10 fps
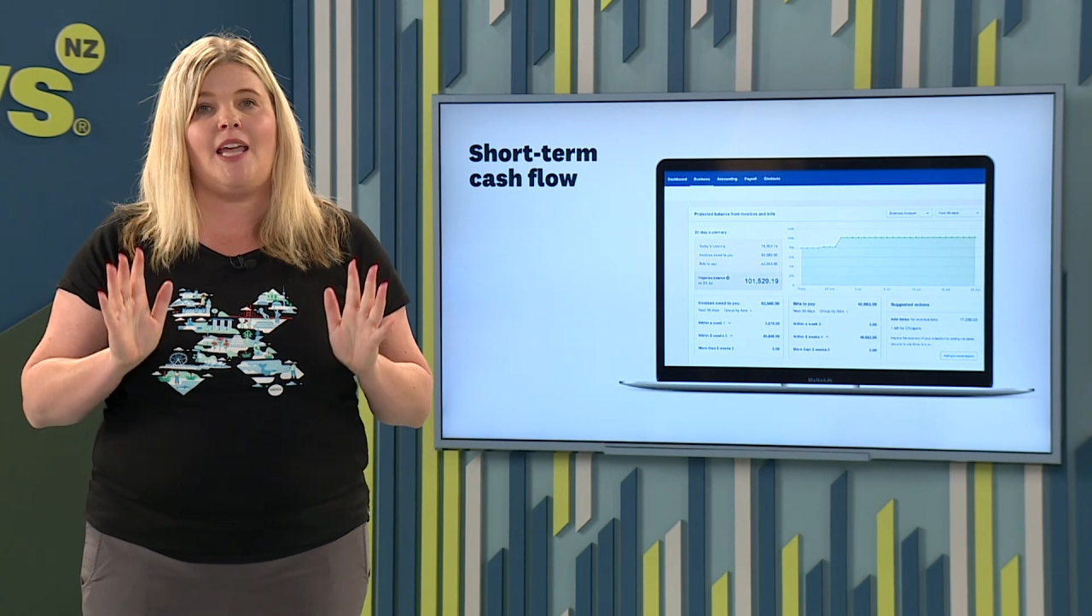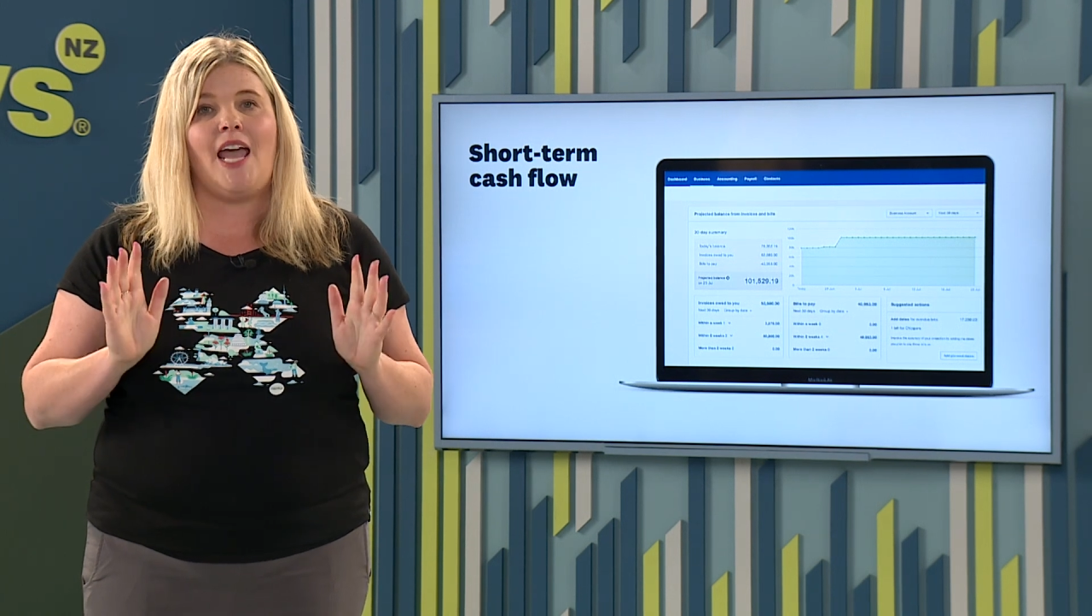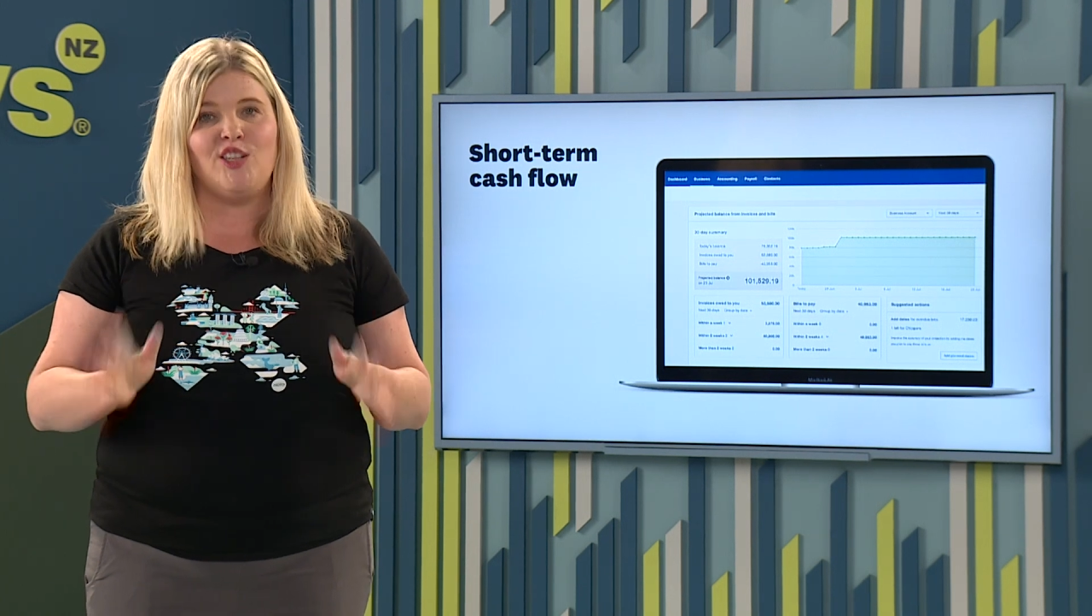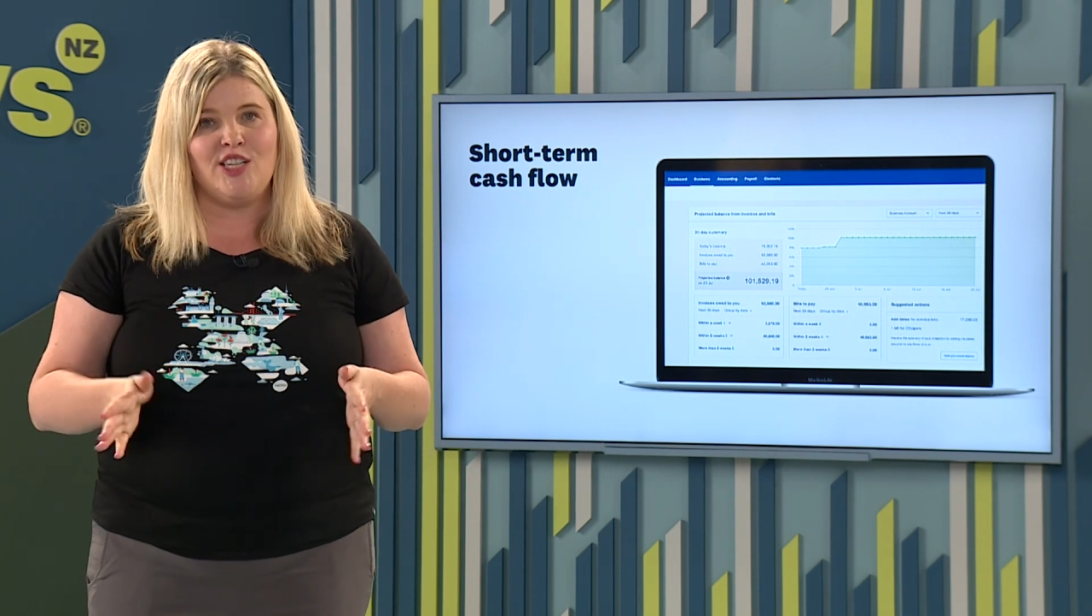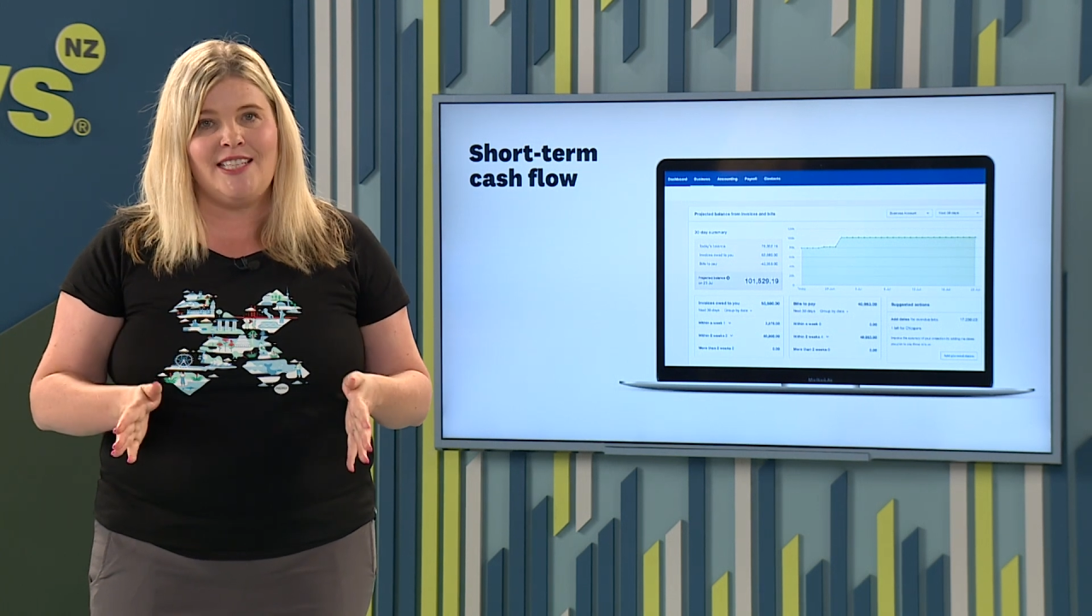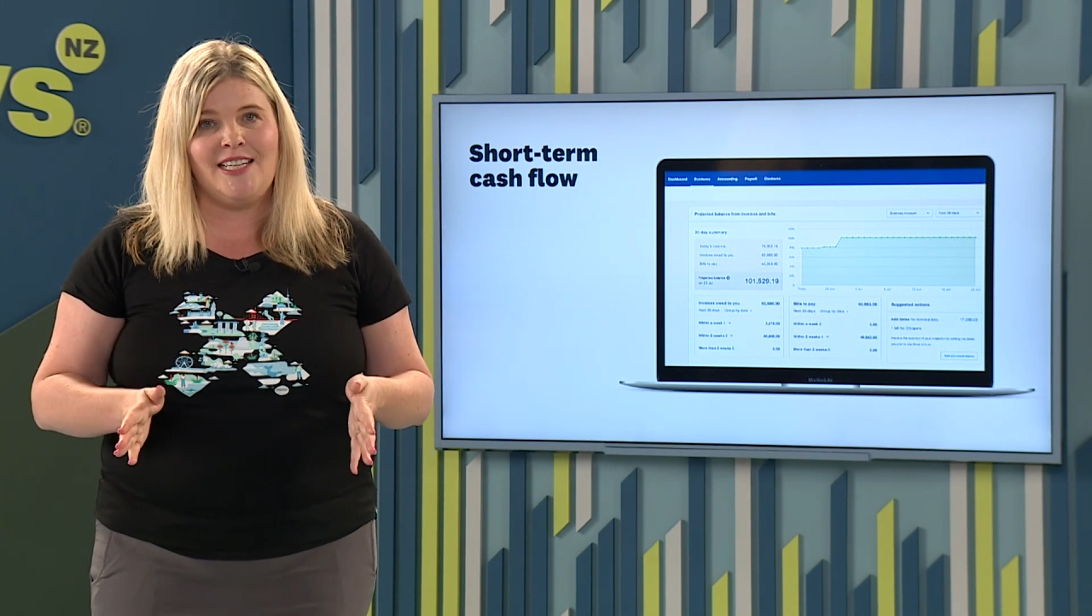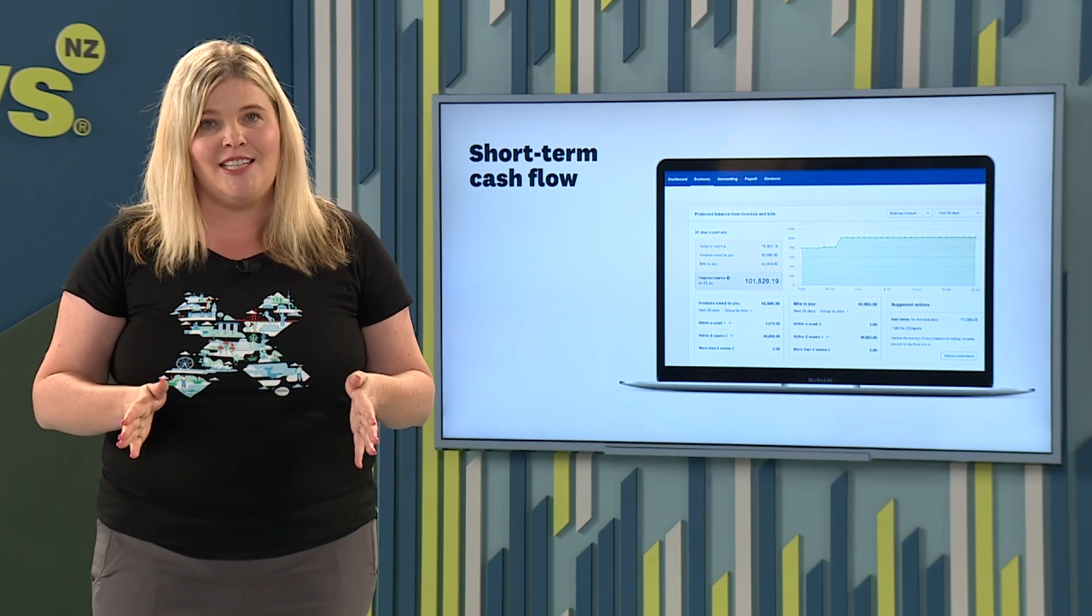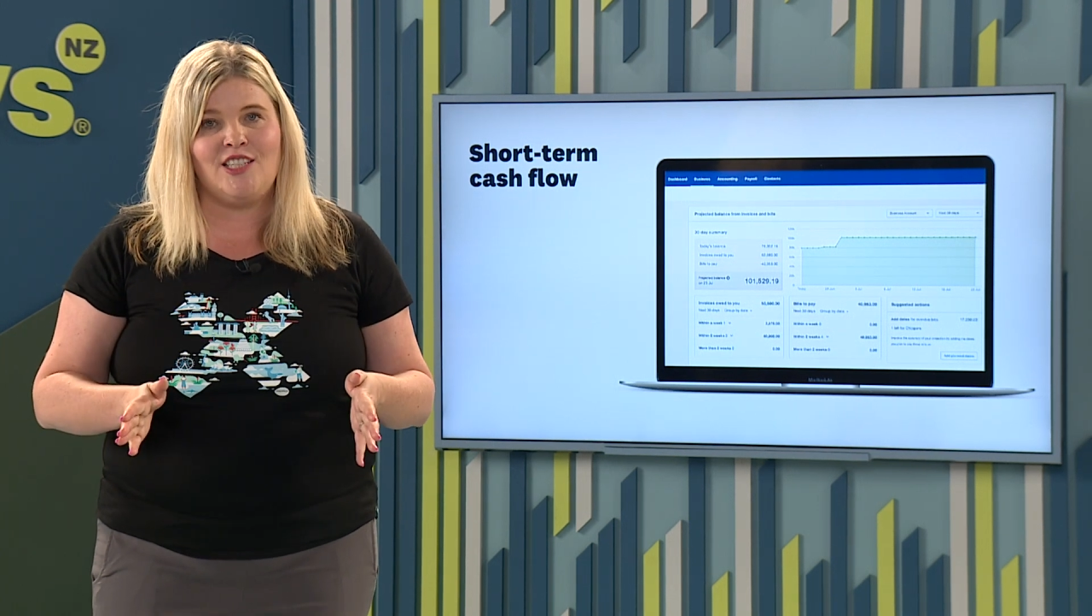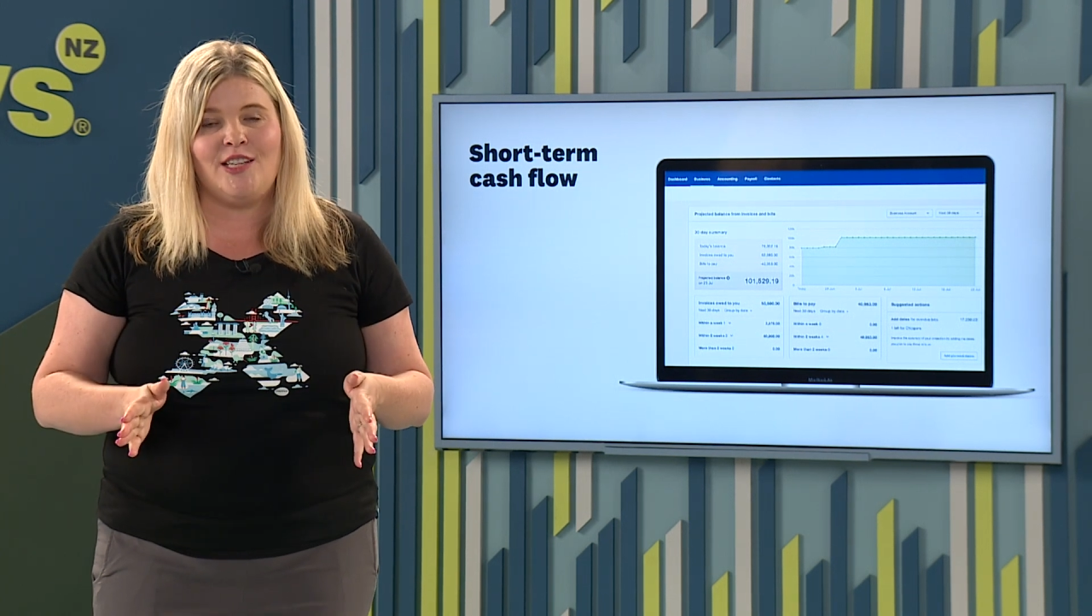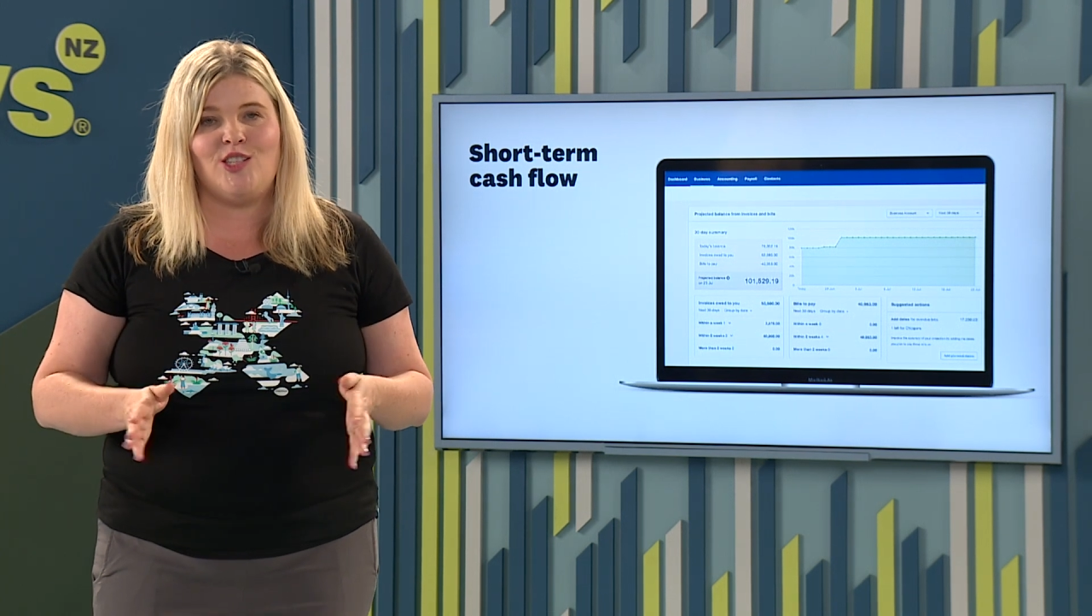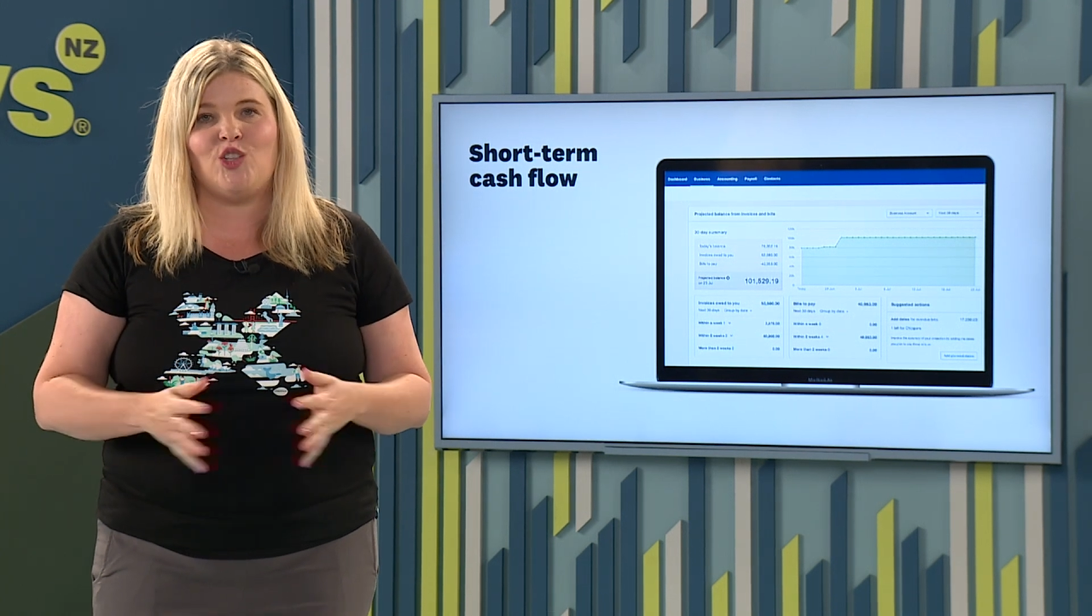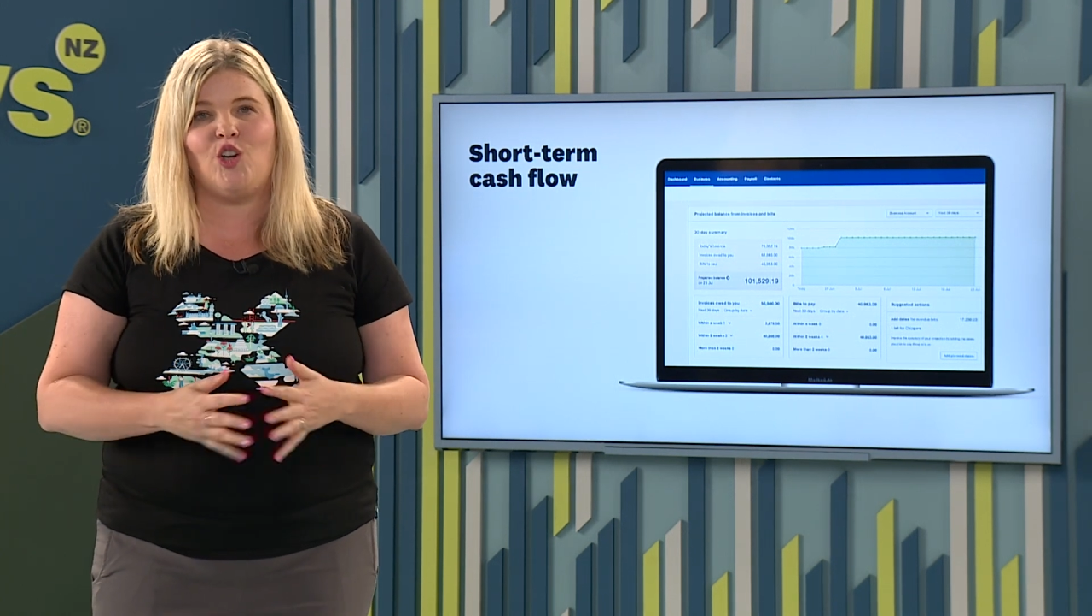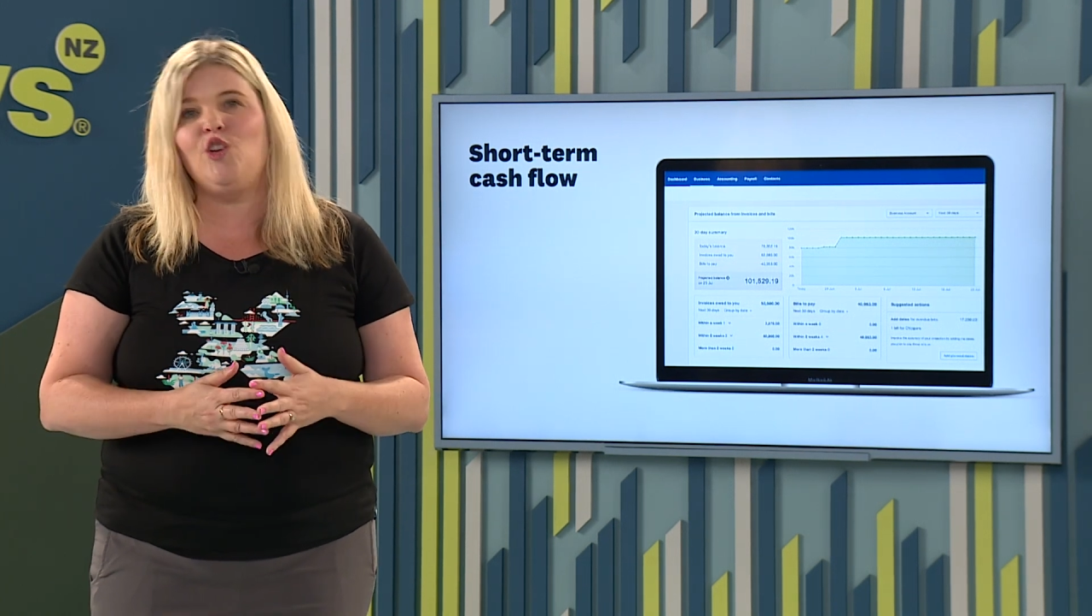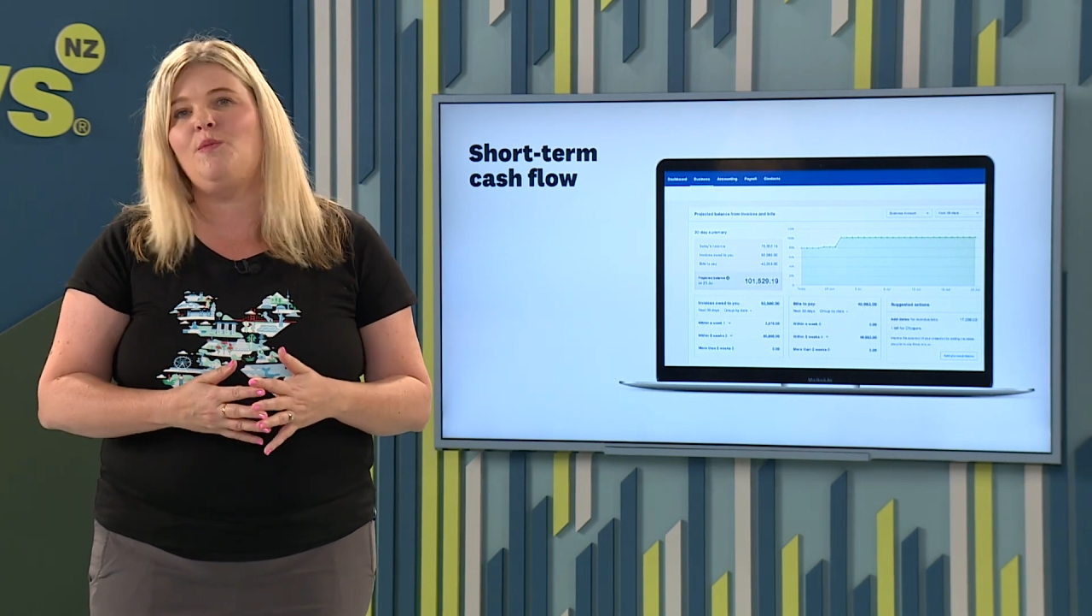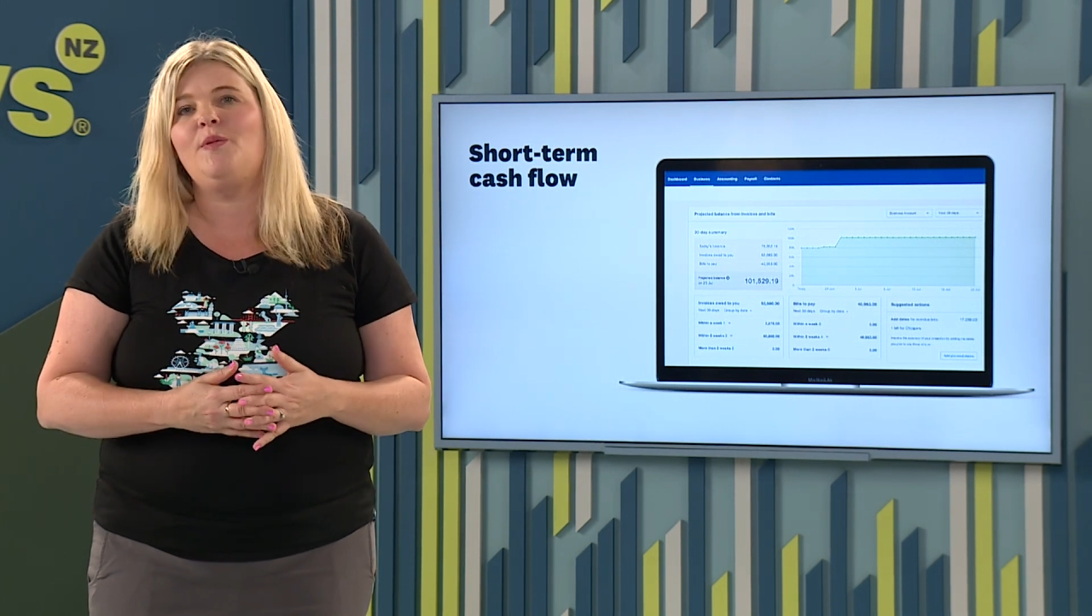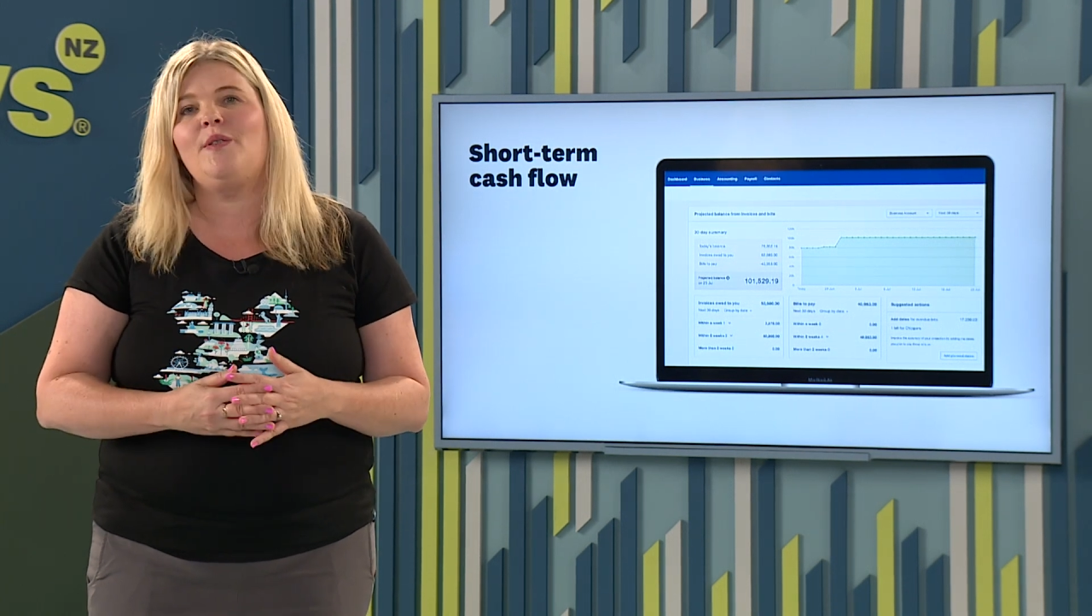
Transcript: And just an inside scoop,